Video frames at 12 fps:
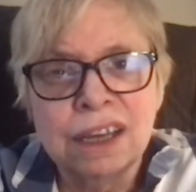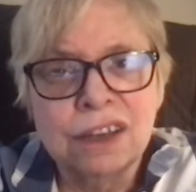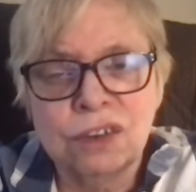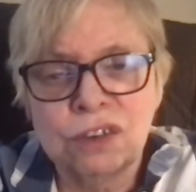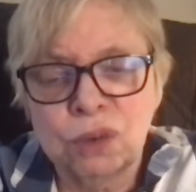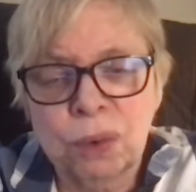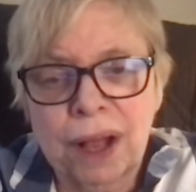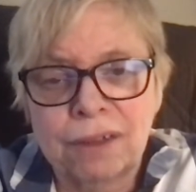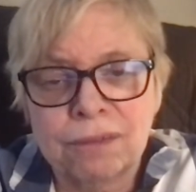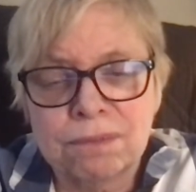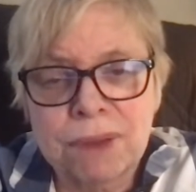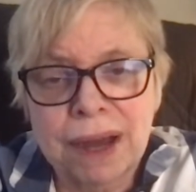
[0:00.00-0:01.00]
to
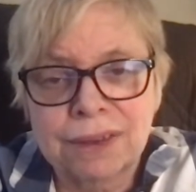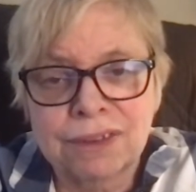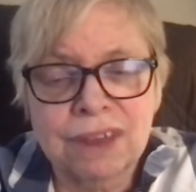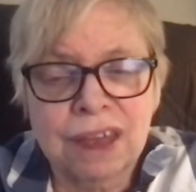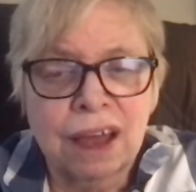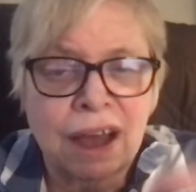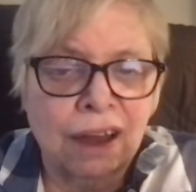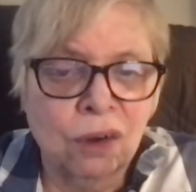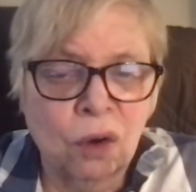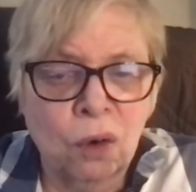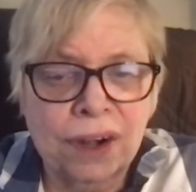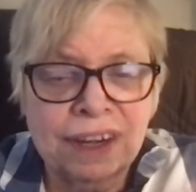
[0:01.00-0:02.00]
12 months, uh,
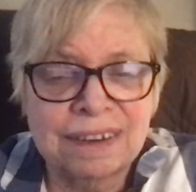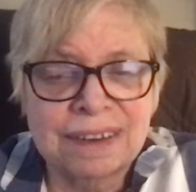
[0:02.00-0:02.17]
according to